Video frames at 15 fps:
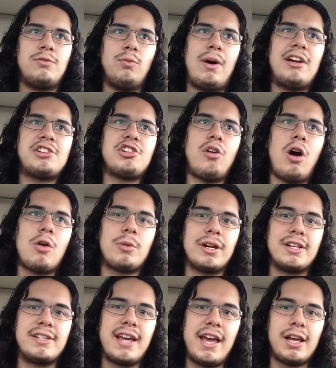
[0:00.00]
Why don't you
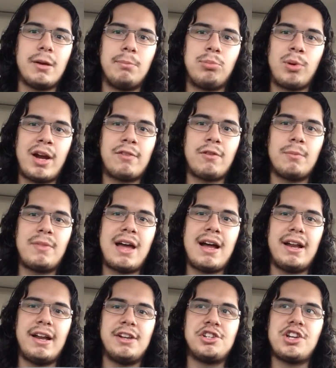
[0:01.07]
already take a break from
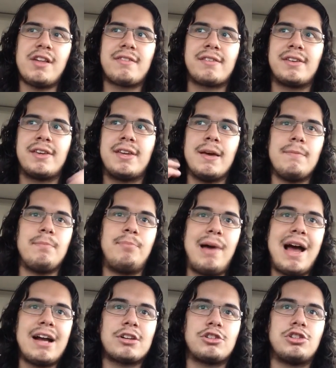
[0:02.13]
that and just get
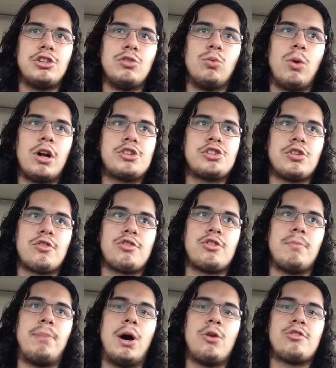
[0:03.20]
back to what you're
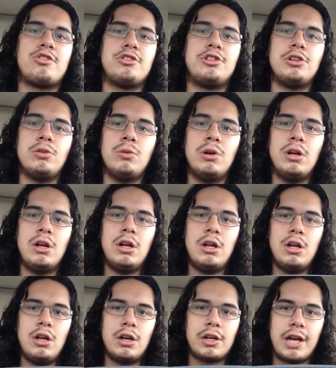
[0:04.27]
supposed to do?
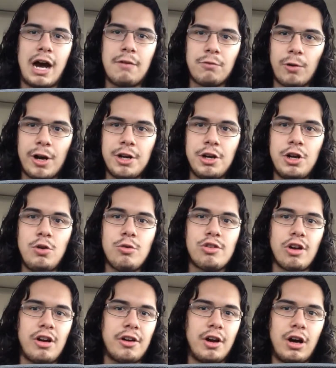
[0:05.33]
Covering
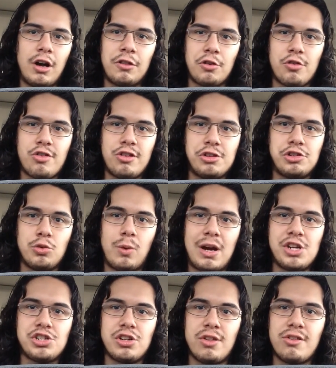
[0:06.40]
news on other
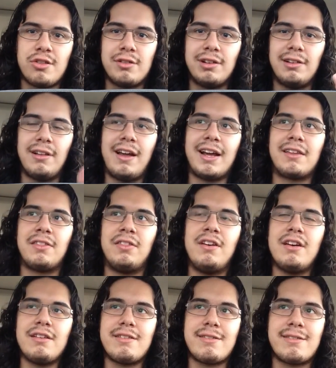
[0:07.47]
situations like
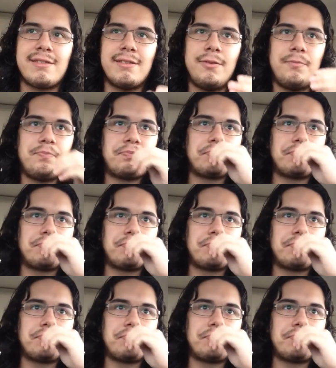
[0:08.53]
this.